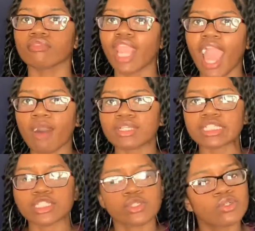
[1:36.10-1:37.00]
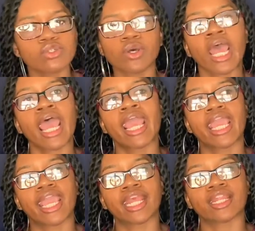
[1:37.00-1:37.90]
I was in school
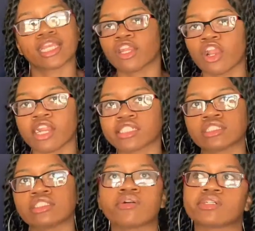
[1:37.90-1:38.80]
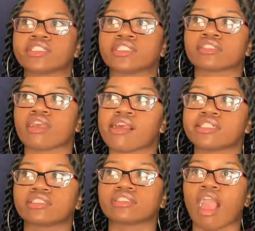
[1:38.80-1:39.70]
in kindergarten or
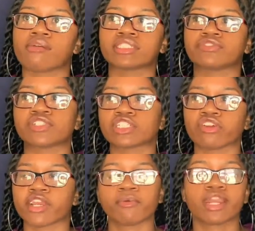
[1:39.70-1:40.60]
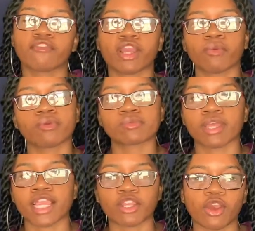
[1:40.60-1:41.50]
I was in first grade or whatever, and we was
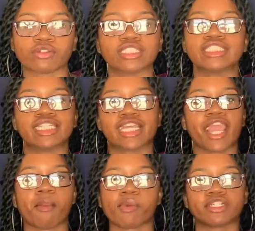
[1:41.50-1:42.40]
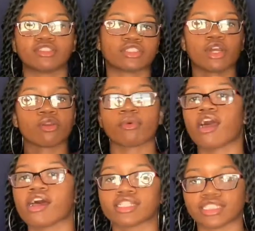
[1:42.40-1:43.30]
playing, you know, the game where you throw the
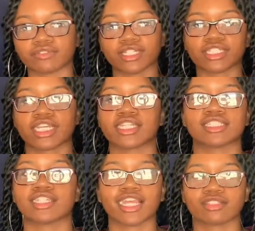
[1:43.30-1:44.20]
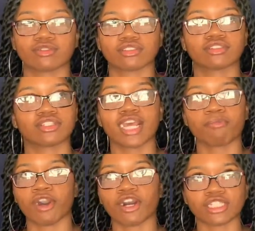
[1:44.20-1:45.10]
ball and stuff like that. And like not
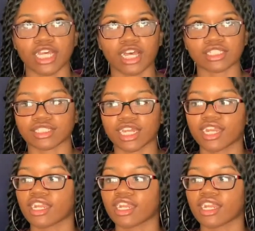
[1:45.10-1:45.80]
ball toss, not